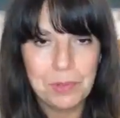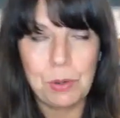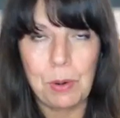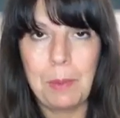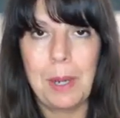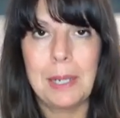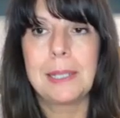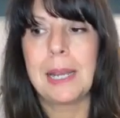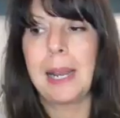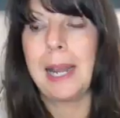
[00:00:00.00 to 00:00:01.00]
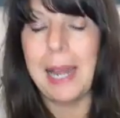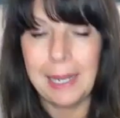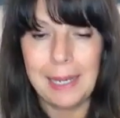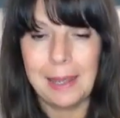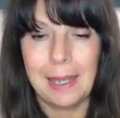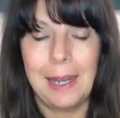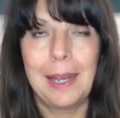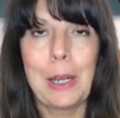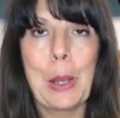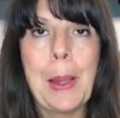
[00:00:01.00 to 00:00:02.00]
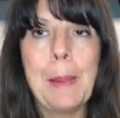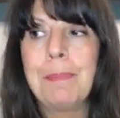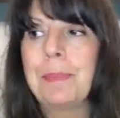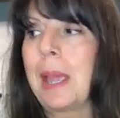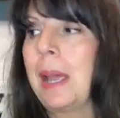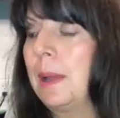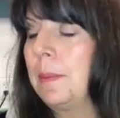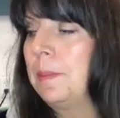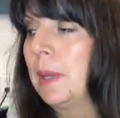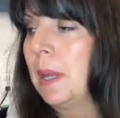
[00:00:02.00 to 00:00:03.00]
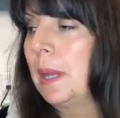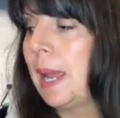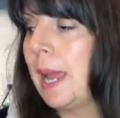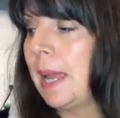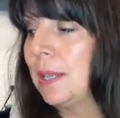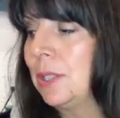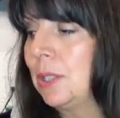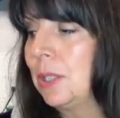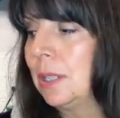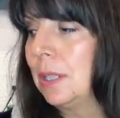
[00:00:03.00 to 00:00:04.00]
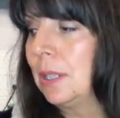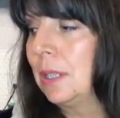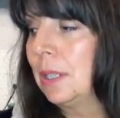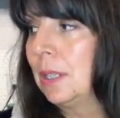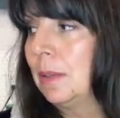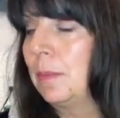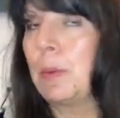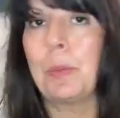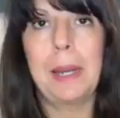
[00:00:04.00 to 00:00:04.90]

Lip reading: It's a great way to start anything. Um, And but